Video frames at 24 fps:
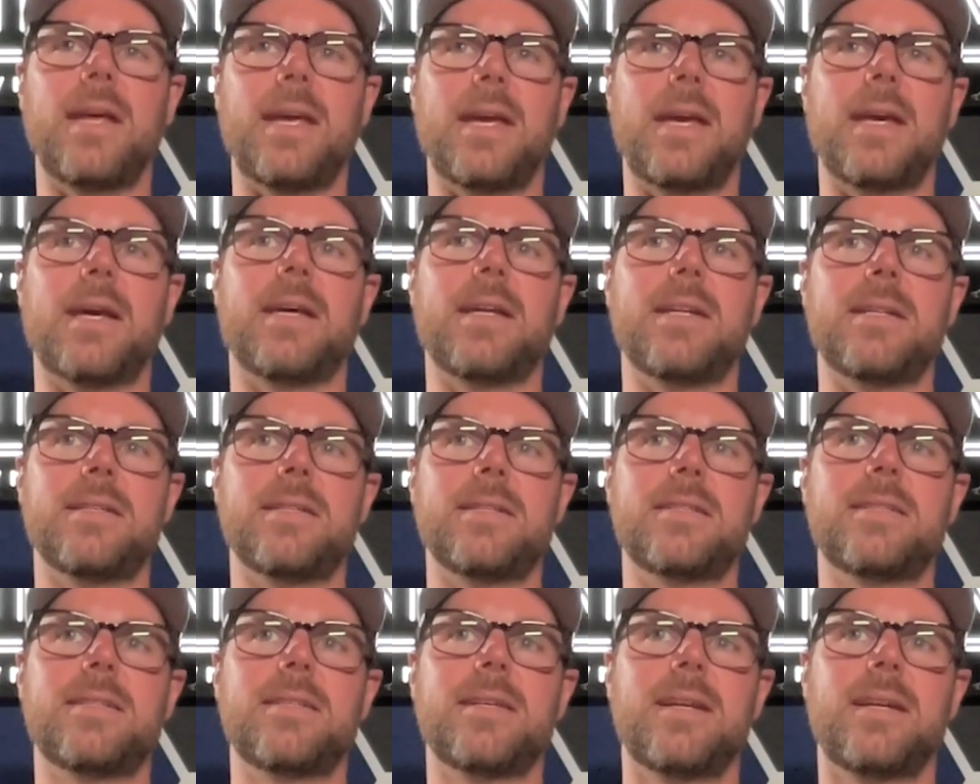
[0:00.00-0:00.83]

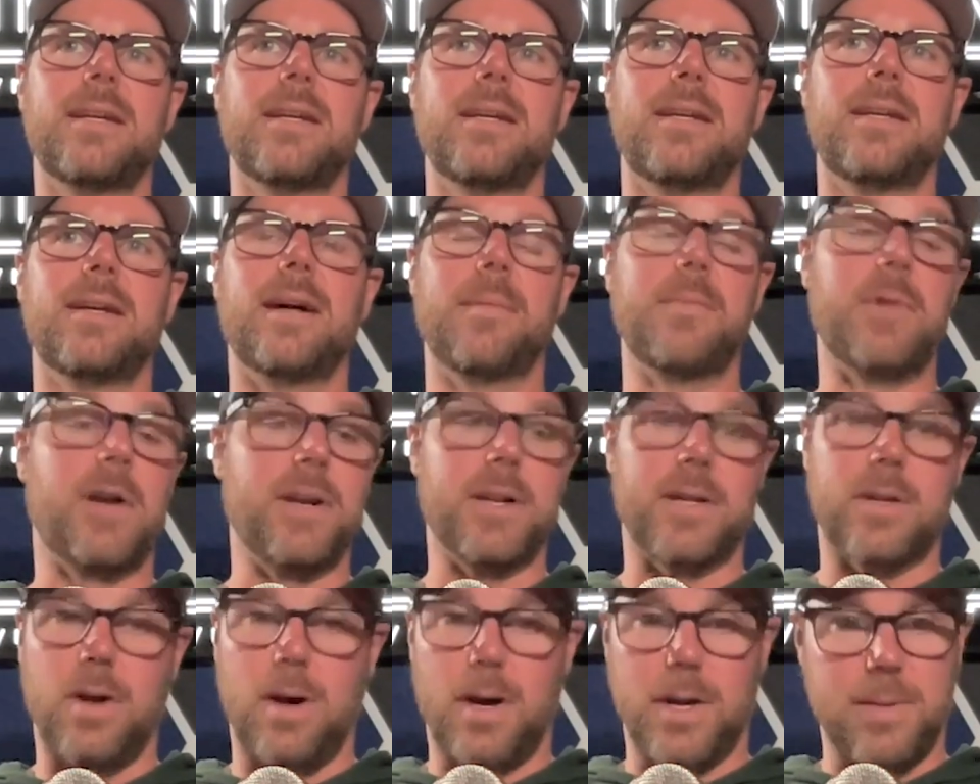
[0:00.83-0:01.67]
And I'm not an
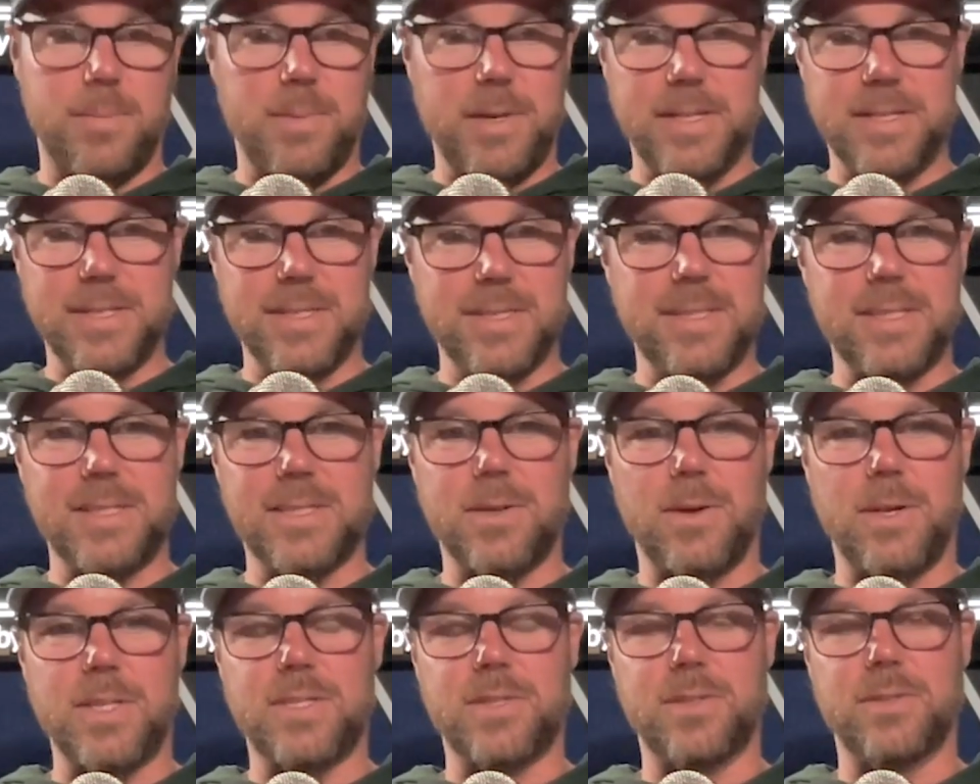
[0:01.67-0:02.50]
economist,
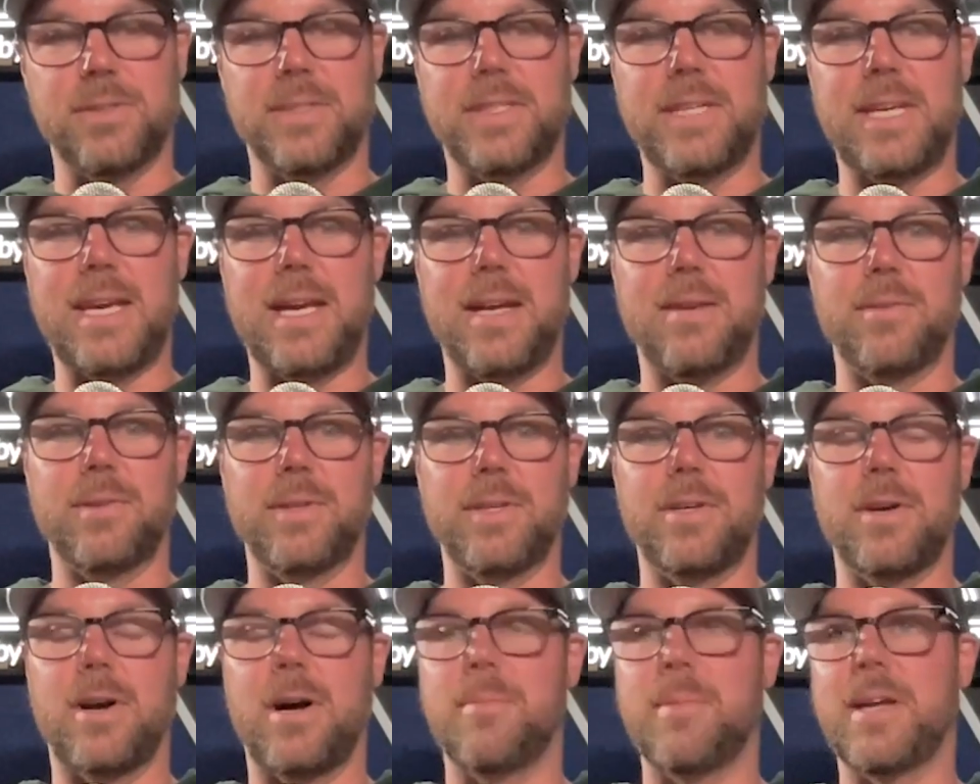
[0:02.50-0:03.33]
so I certainly can't really
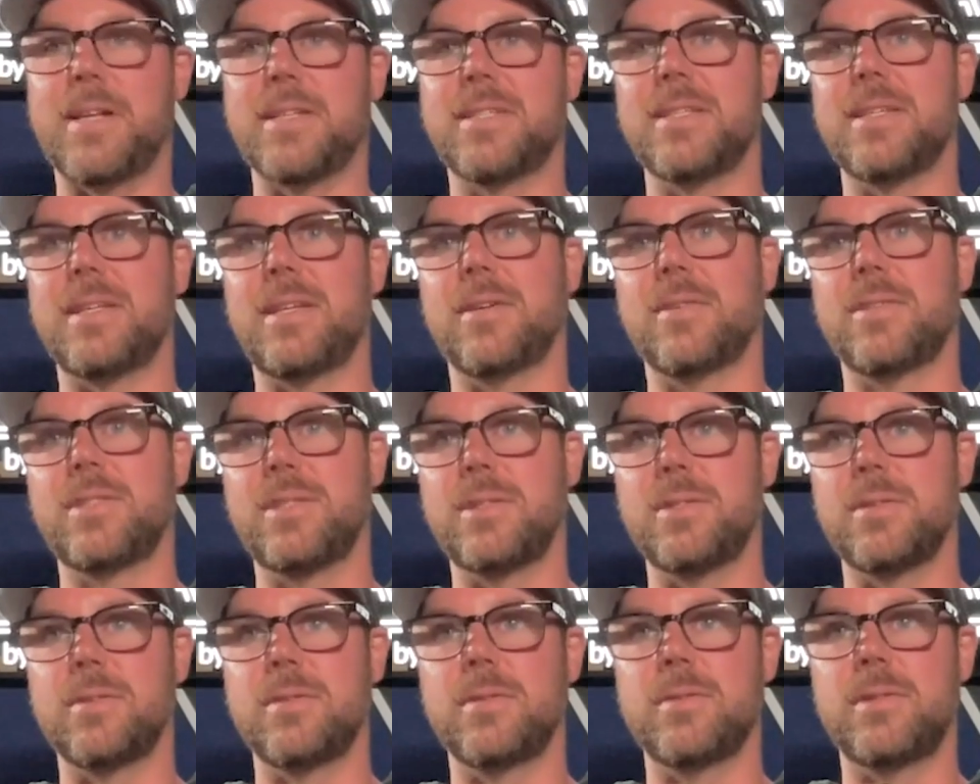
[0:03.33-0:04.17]
comment, you know,
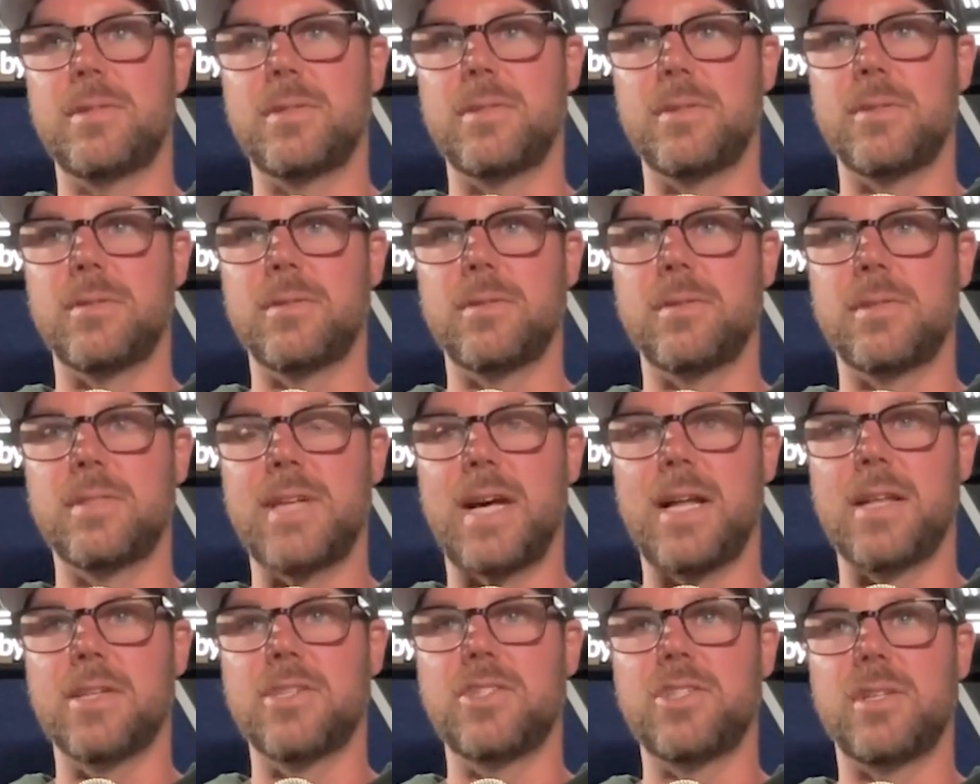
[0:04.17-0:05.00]
to to
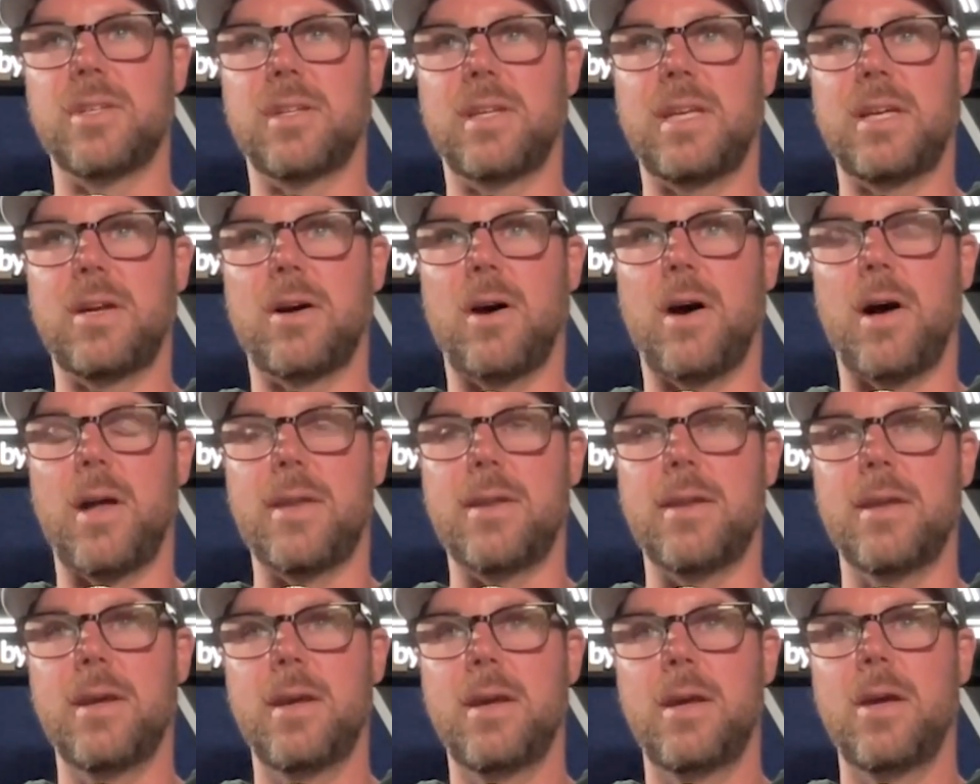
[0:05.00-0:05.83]
intelligently
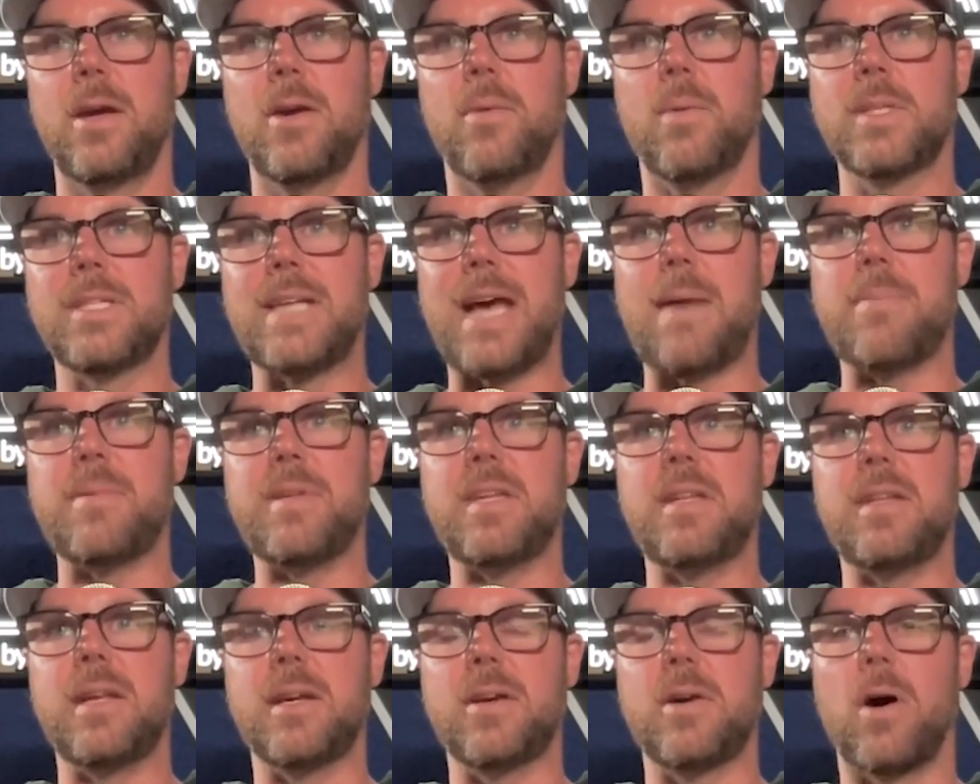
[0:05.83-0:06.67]
on what's happening
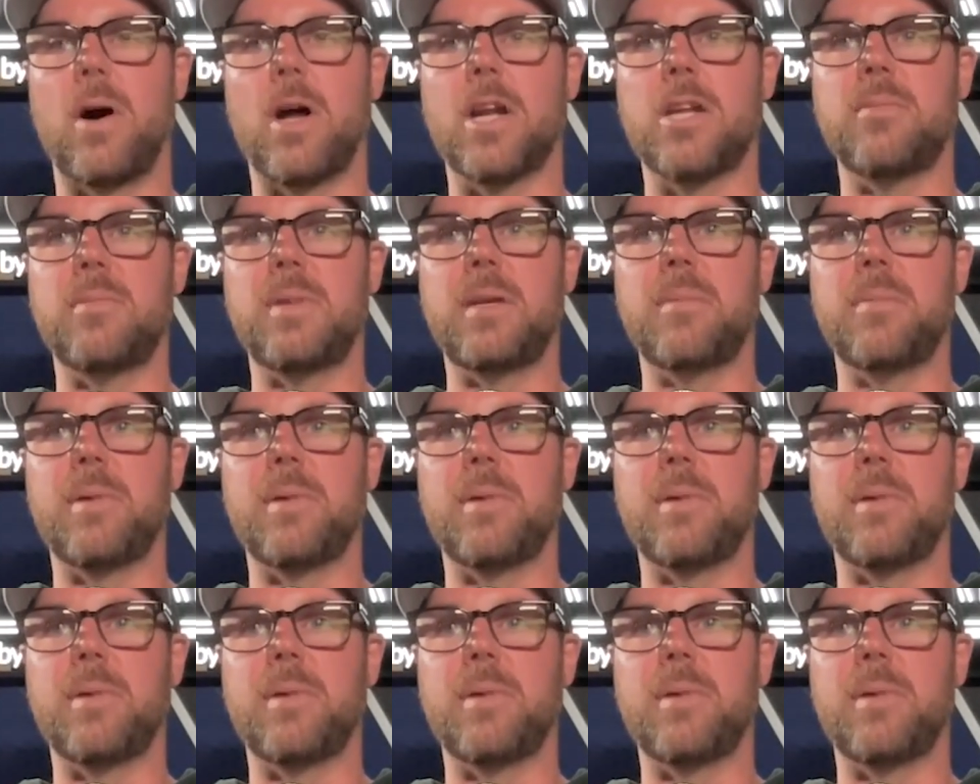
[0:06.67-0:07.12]
in the economy.